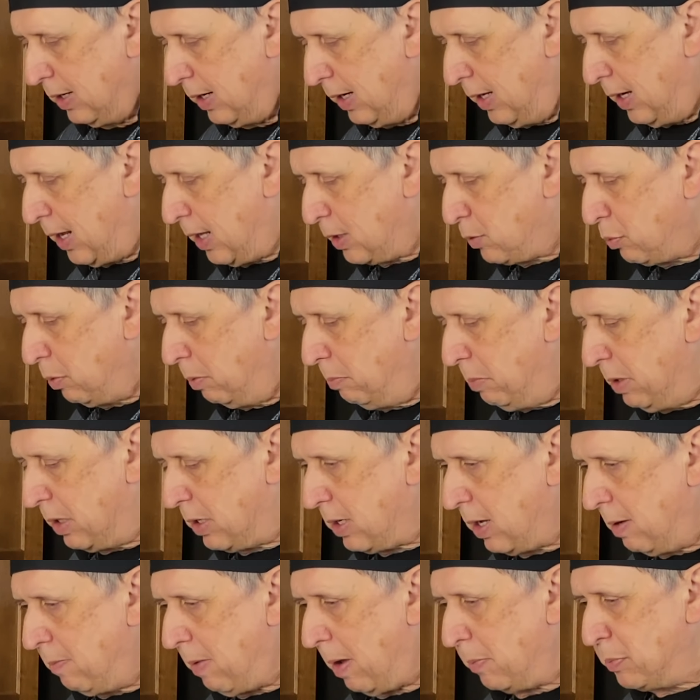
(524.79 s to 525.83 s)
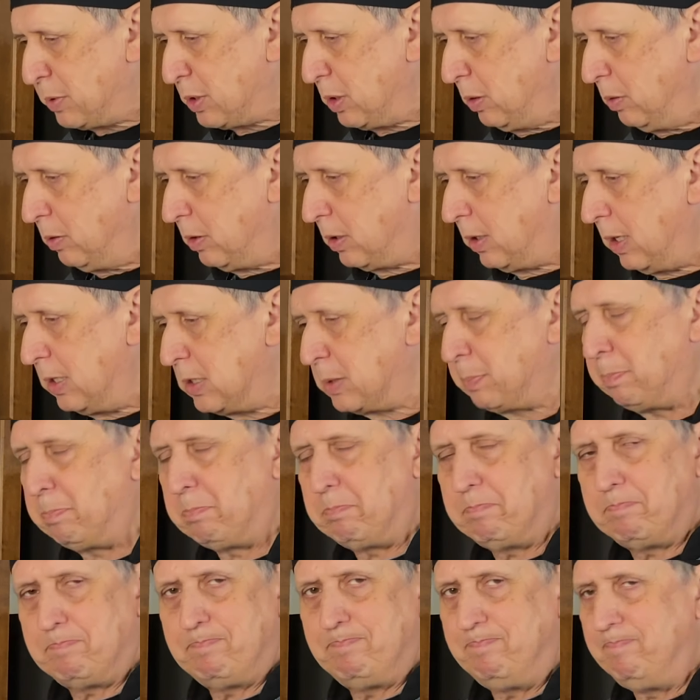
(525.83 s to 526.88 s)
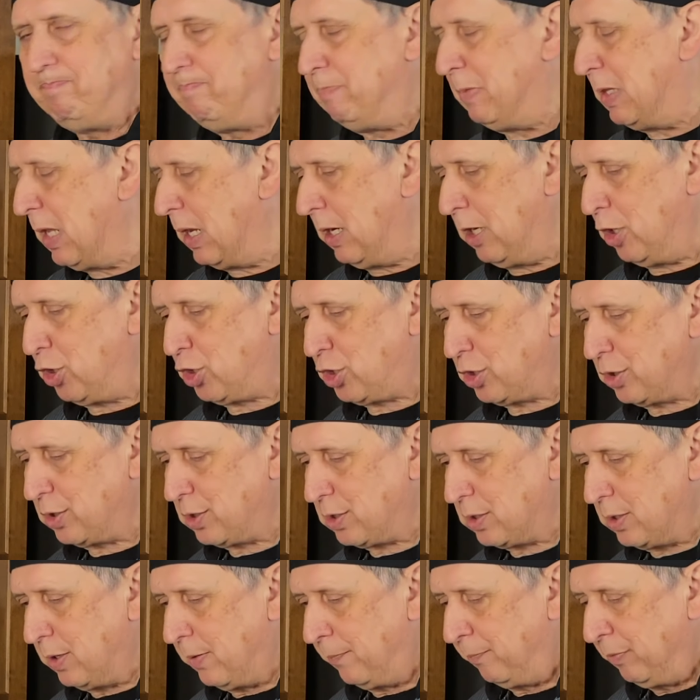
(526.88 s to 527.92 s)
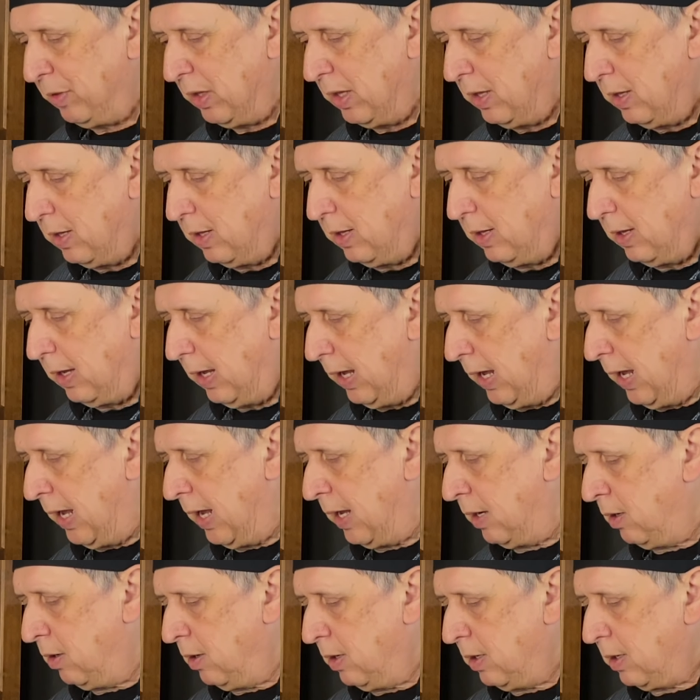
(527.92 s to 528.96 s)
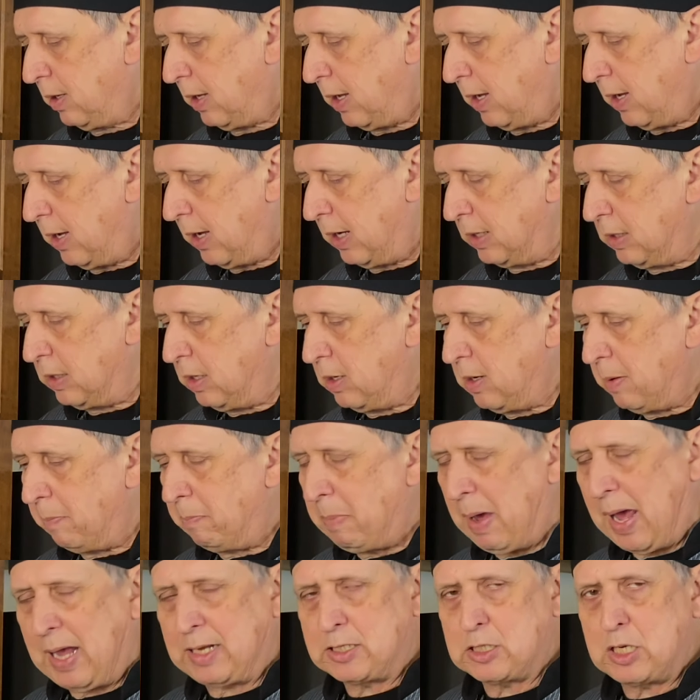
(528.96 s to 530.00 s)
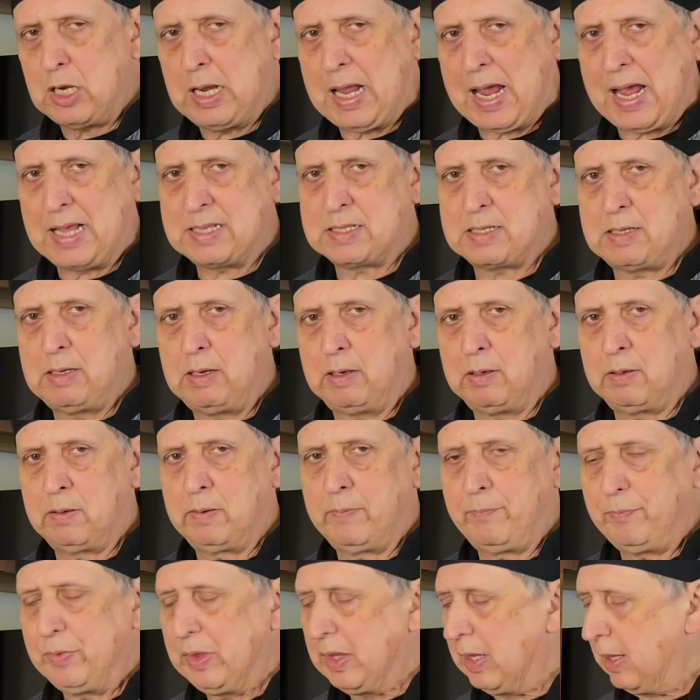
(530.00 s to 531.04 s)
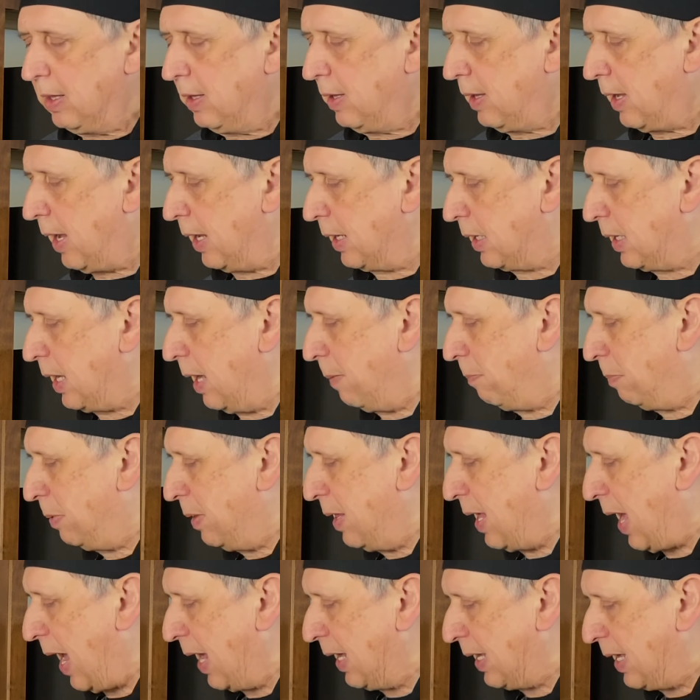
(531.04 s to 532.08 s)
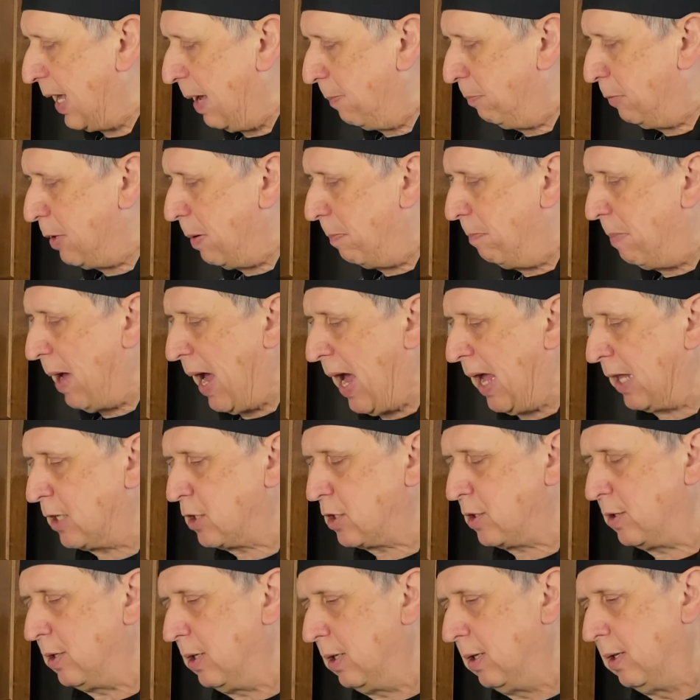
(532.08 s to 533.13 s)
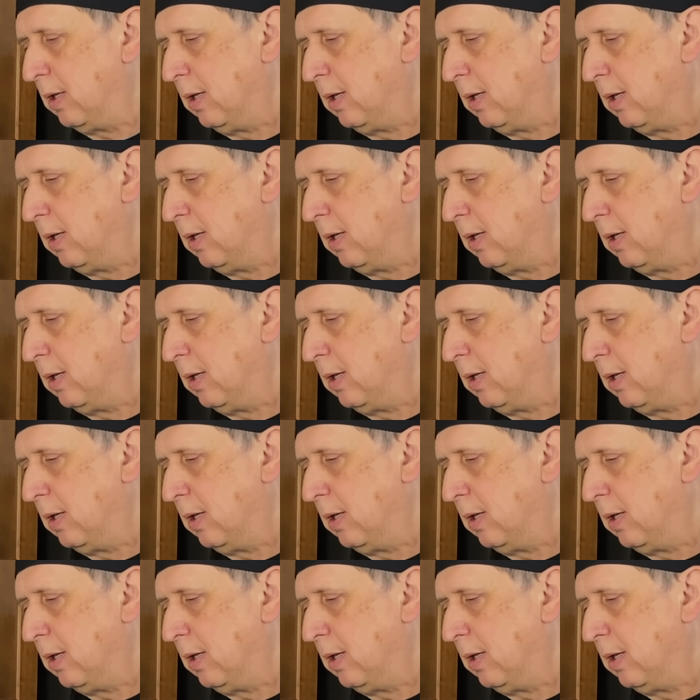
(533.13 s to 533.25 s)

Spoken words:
and that will become absolutely delicious. And I did a batch last year. I kept the batch